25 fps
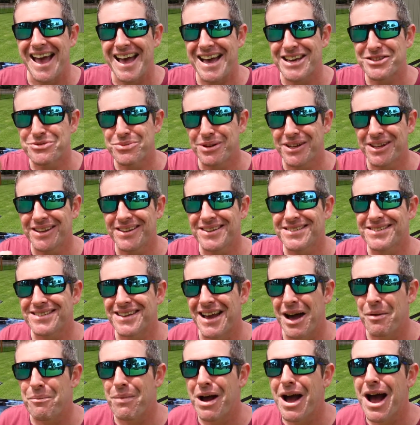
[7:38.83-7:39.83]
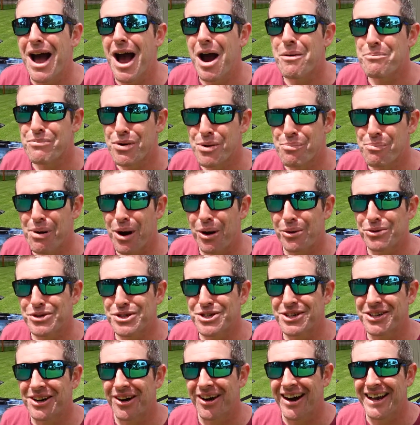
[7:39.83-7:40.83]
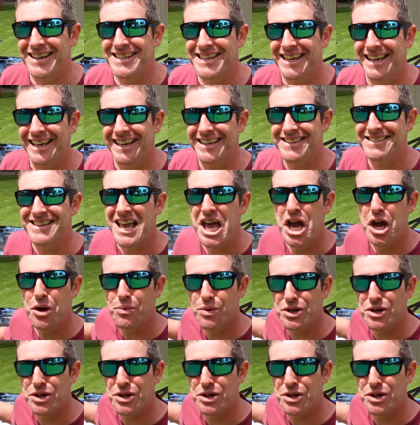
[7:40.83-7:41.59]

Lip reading: as well as some propulsion ideas